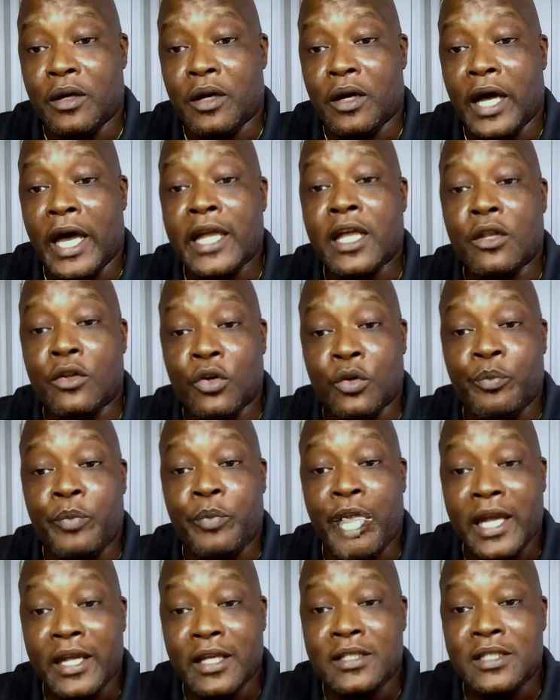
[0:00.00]
I can look
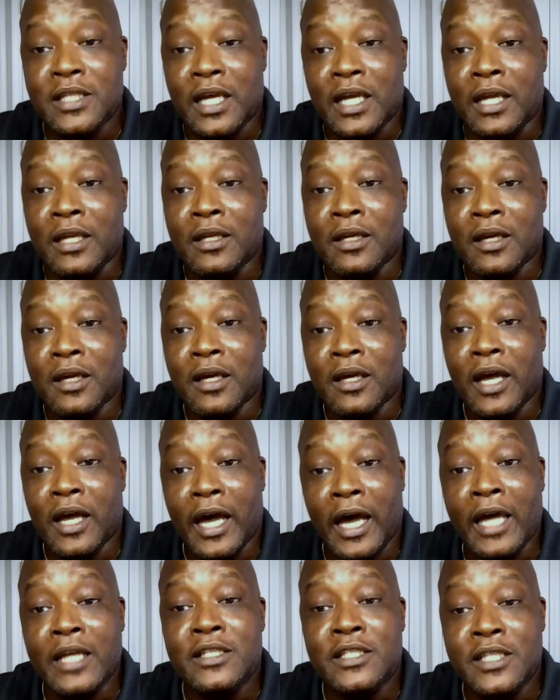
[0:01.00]
back and say
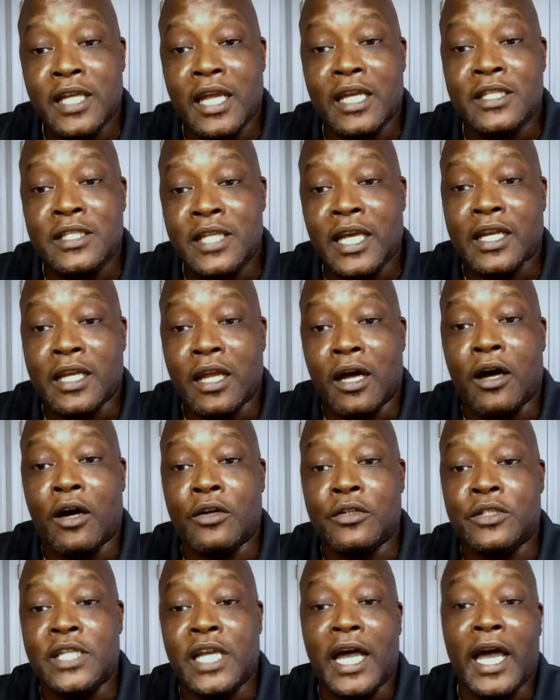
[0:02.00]
I changed
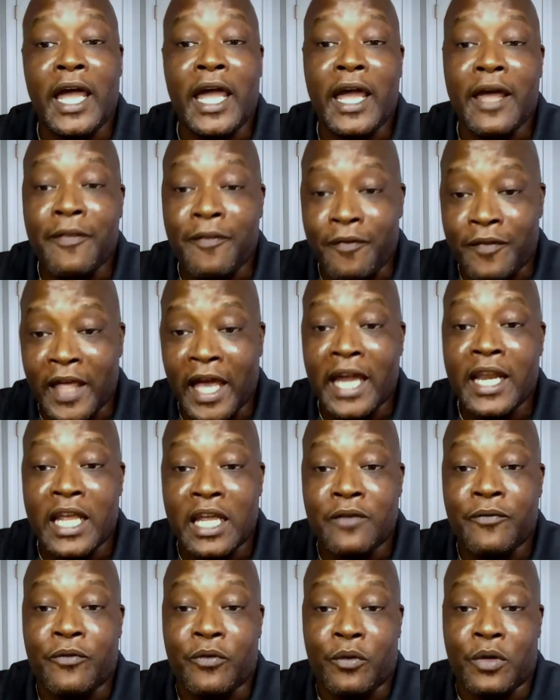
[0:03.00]
technology. I had that
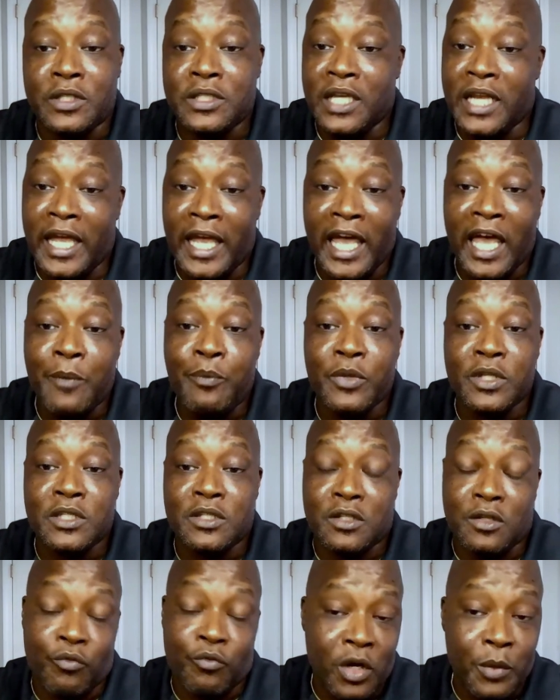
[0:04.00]
influence, and it happens
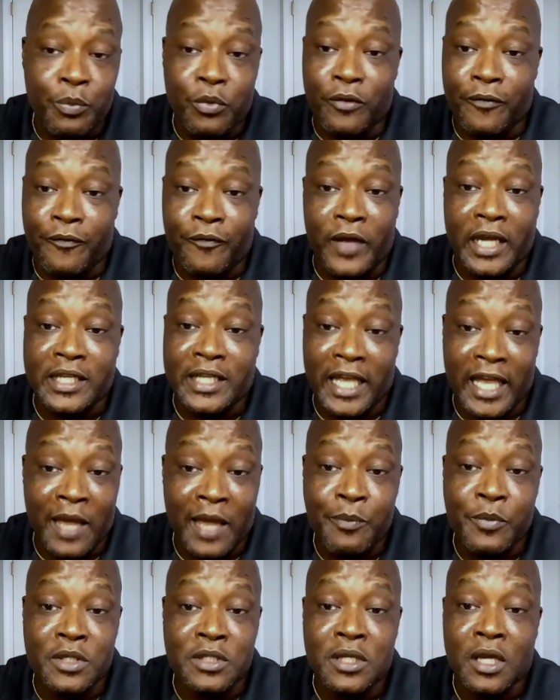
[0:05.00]
the ripple effect. It
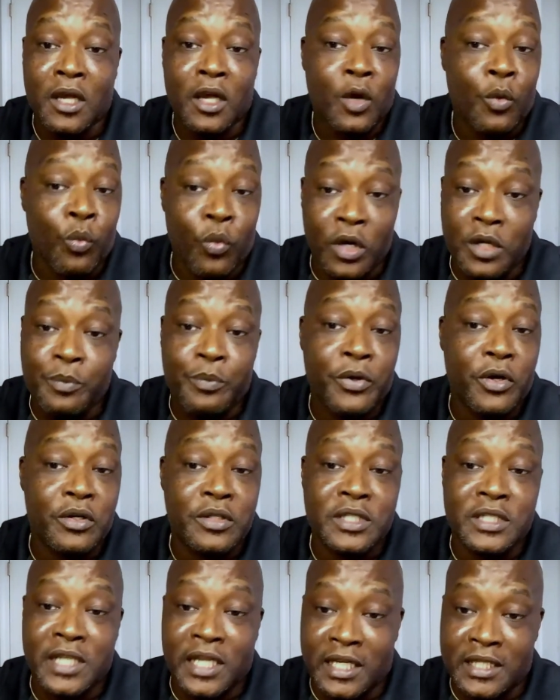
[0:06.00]
happens one
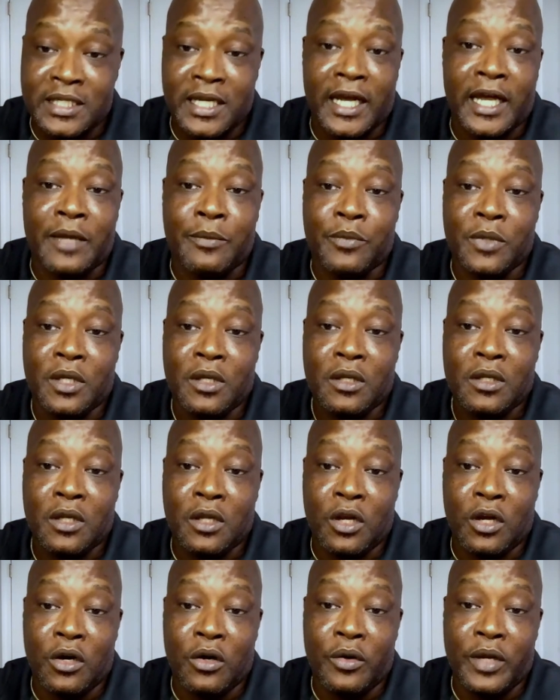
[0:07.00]
person at a time, you know.